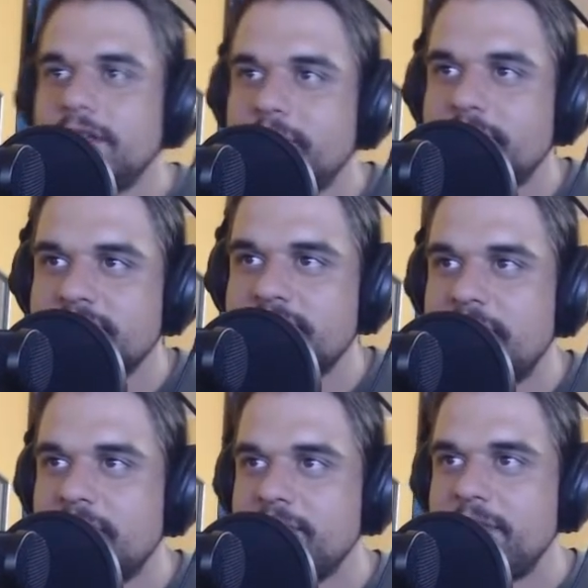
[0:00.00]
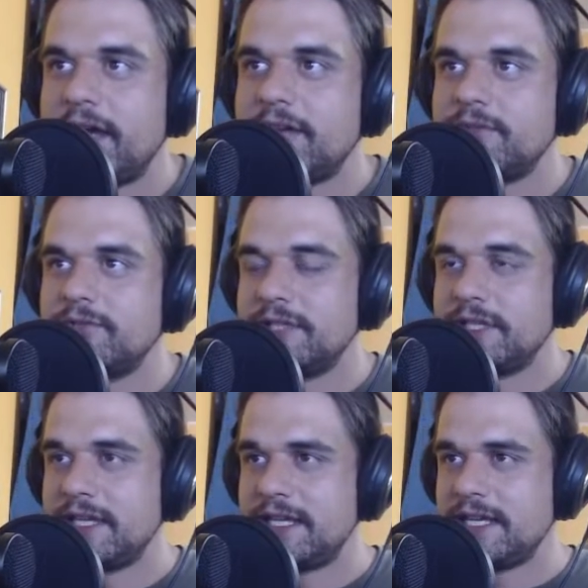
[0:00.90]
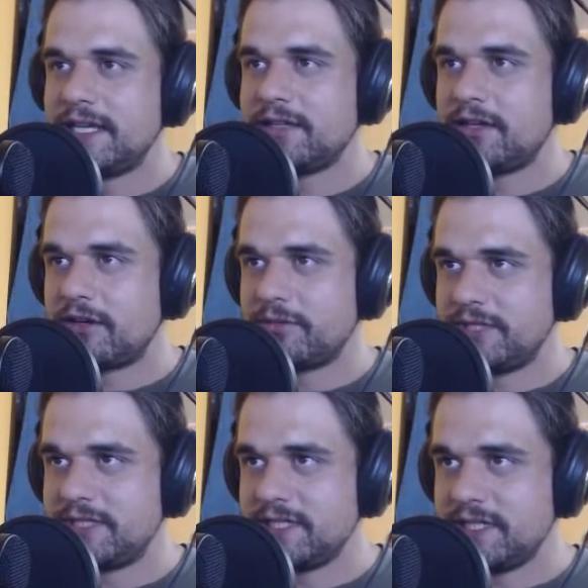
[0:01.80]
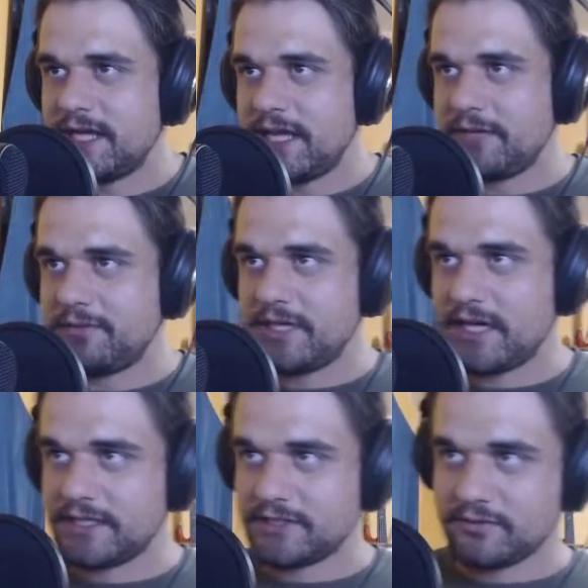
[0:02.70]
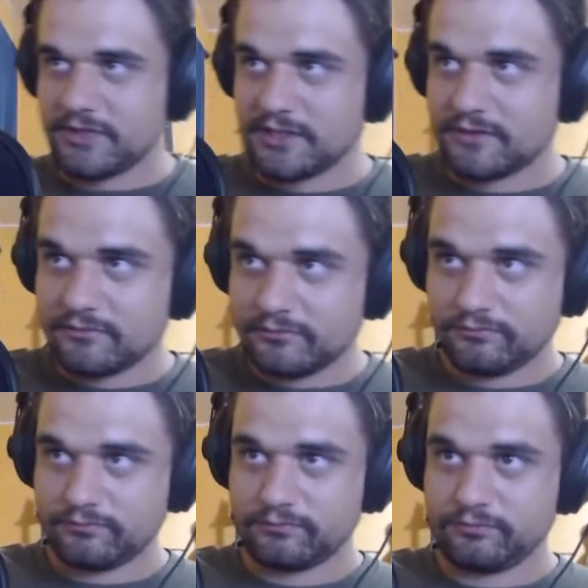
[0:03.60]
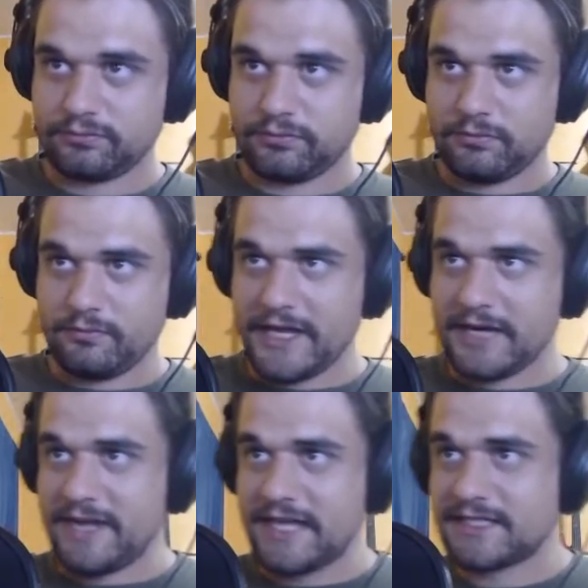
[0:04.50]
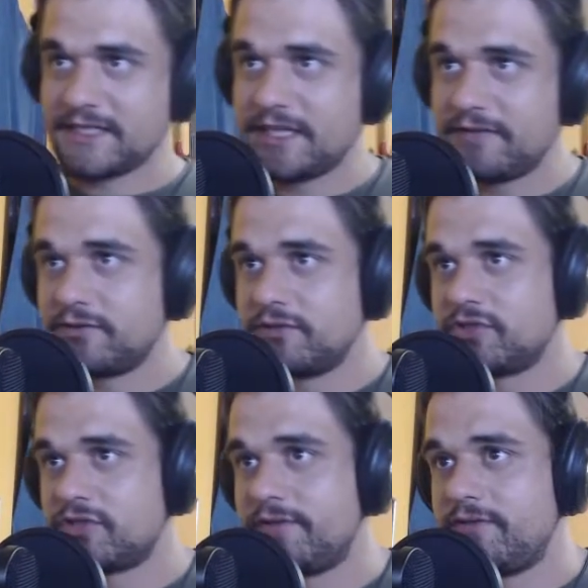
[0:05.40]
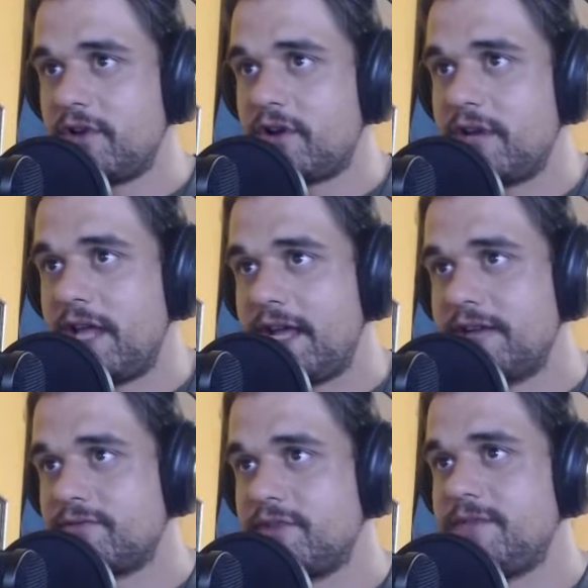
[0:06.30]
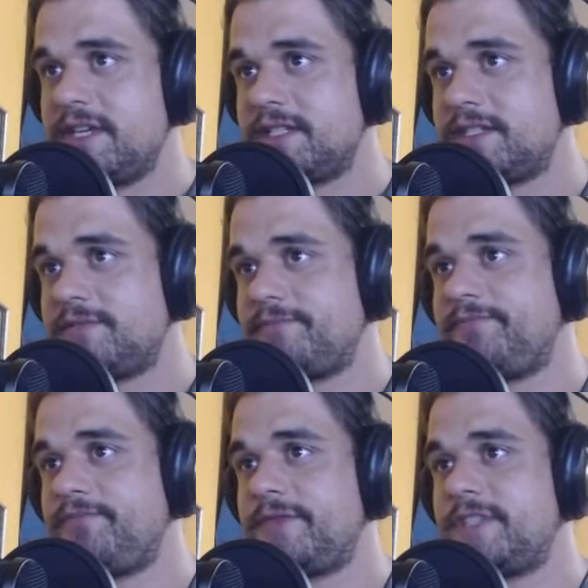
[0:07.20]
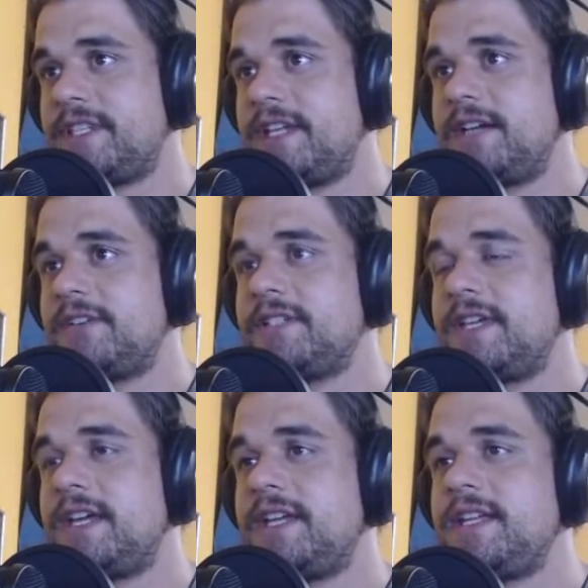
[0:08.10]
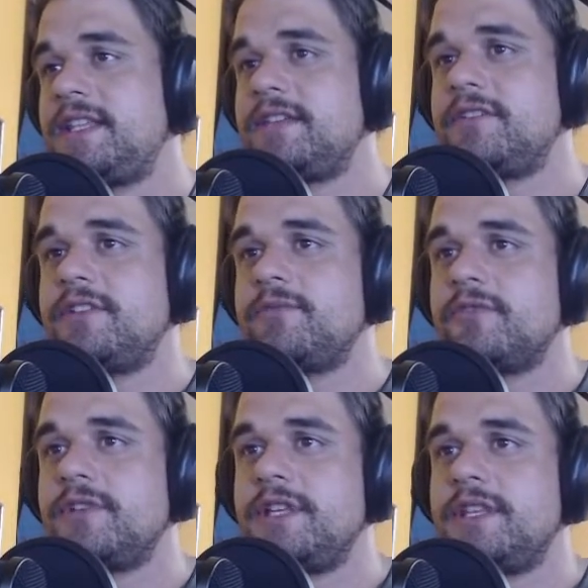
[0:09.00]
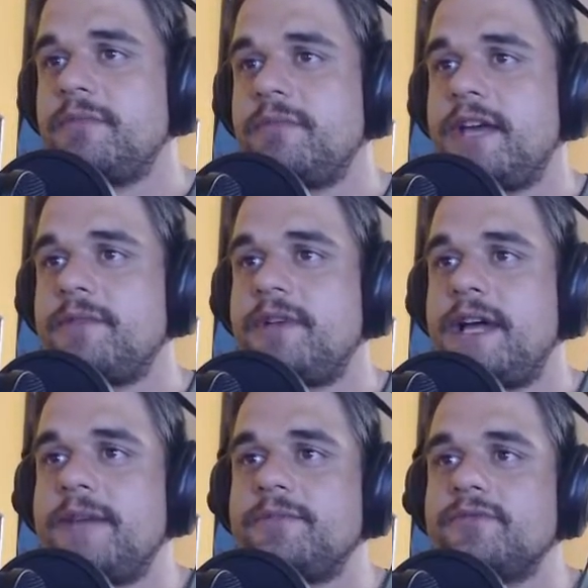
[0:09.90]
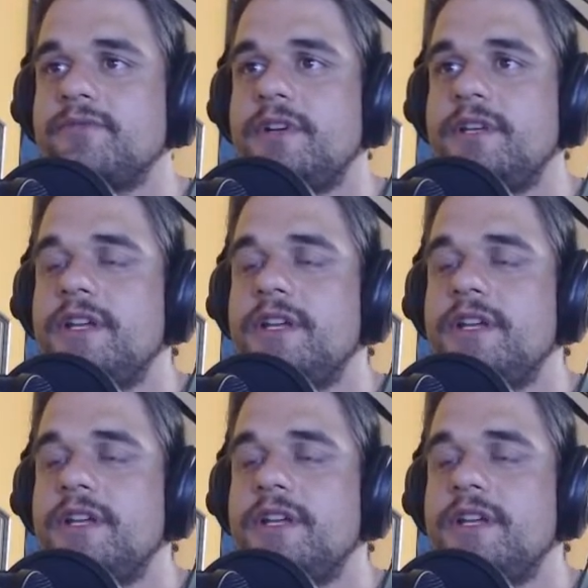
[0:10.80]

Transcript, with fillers: It's now compatible with ETH RPC API Suite. MetaMask and DevTools Truffle, Hardhat, and Remix. This allows any Ethereum or ETH compatible app to run